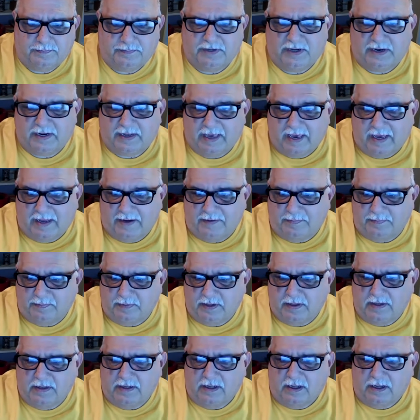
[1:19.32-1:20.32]
But again,
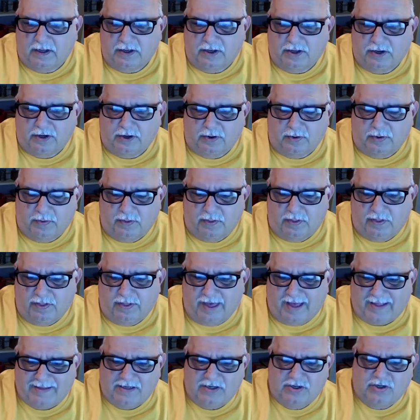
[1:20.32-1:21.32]
you know,
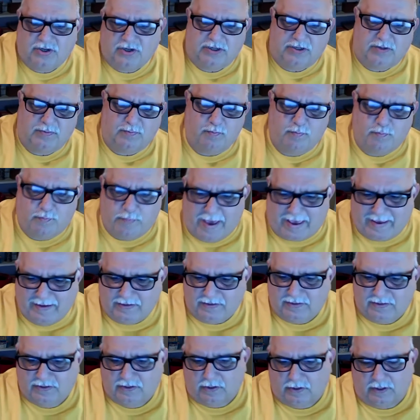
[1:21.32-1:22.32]
that's just
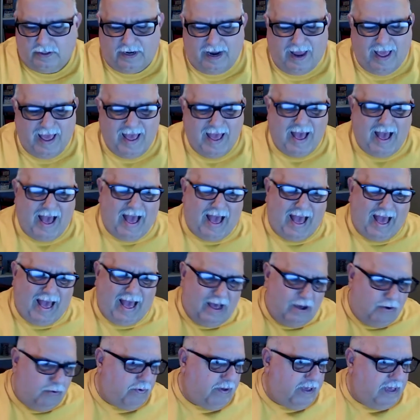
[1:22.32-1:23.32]
based on
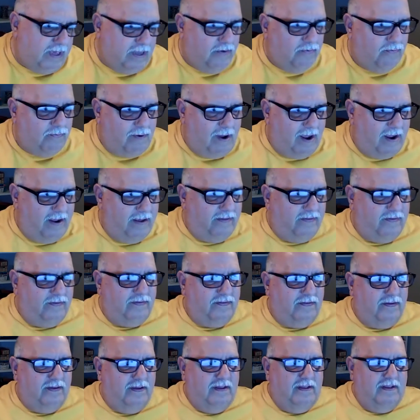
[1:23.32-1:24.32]
how he
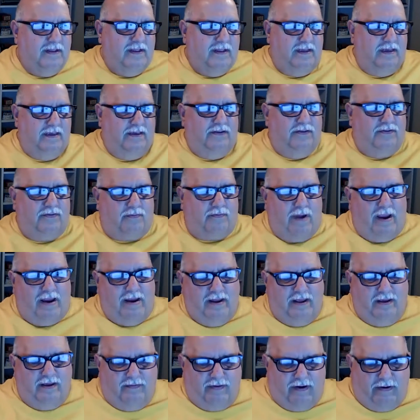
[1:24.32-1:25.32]
writes. He's
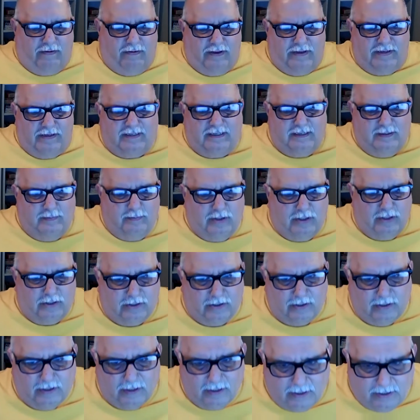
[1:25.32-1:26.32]
writing very
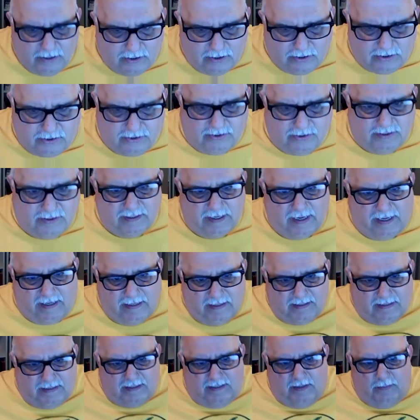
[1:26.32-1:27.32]
similar to
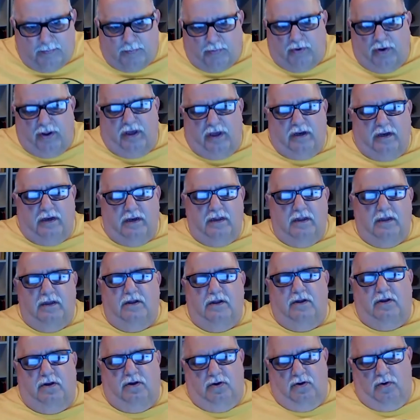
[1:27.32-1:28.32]
Saint Cyprian,
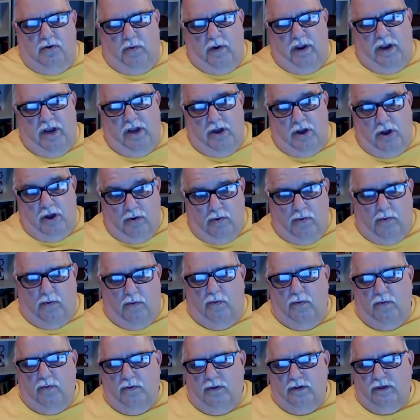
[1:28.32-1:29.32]
who we
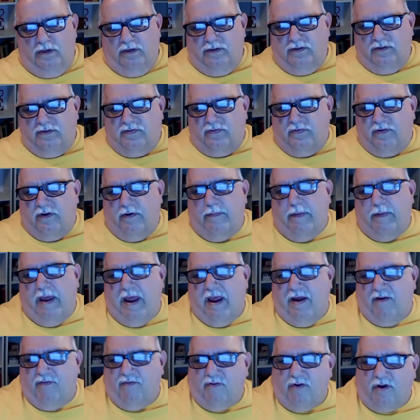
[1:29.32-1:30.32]
know is from
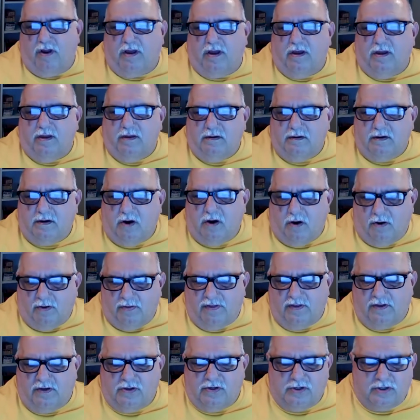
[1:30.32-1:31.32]
Africa,
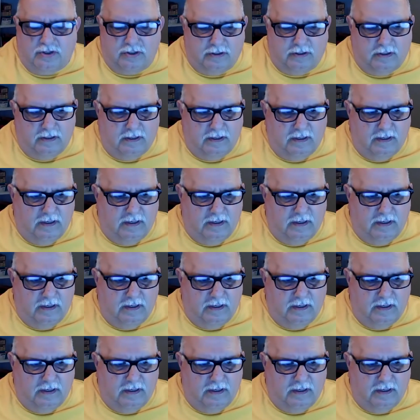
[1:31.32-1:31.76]
Carthage,